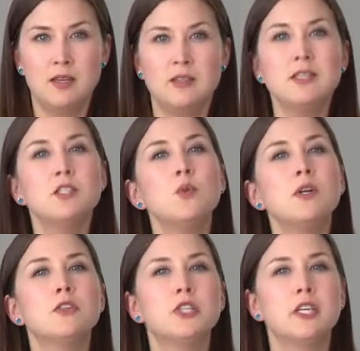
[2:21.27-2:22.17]
This one
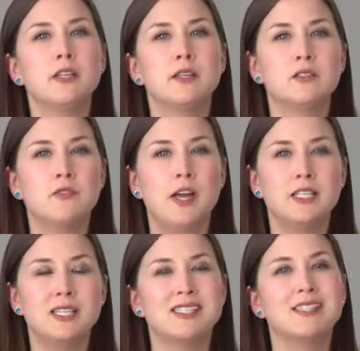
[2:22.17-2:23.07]
articulates
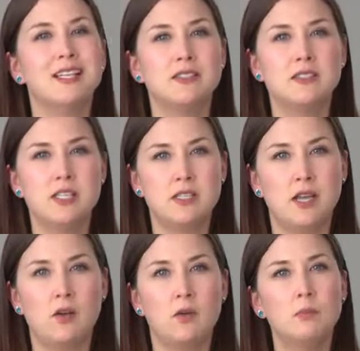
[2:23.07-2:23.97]
findings in less
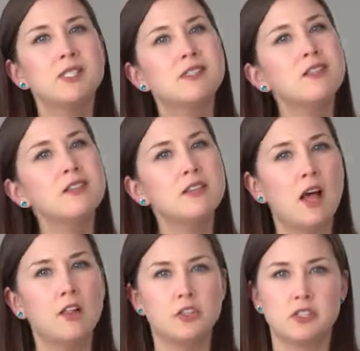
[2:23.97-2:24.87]
detail, but still
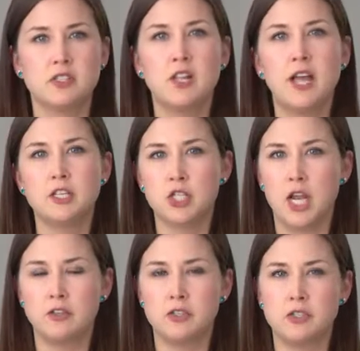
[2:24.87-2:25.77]
acknowledges client
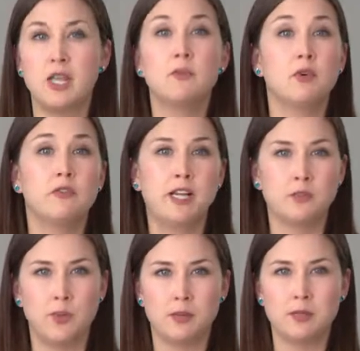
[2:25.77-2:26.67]
challenges and
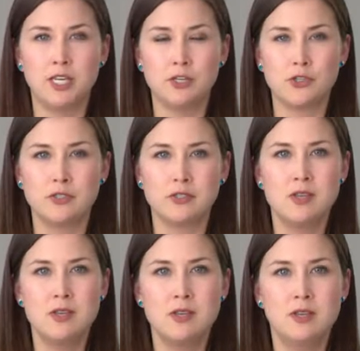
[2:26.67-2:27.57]
provides recommendations.
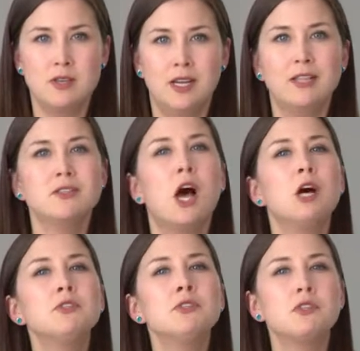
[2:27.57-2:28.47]
It is
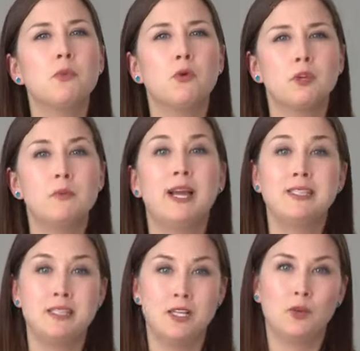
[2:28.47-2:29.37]
often supported by a
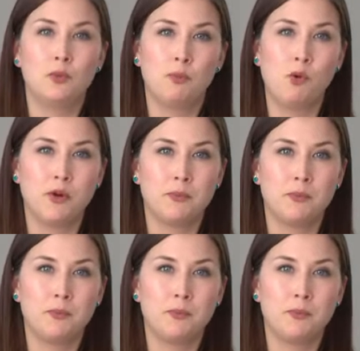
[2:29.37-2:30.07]
detailed report.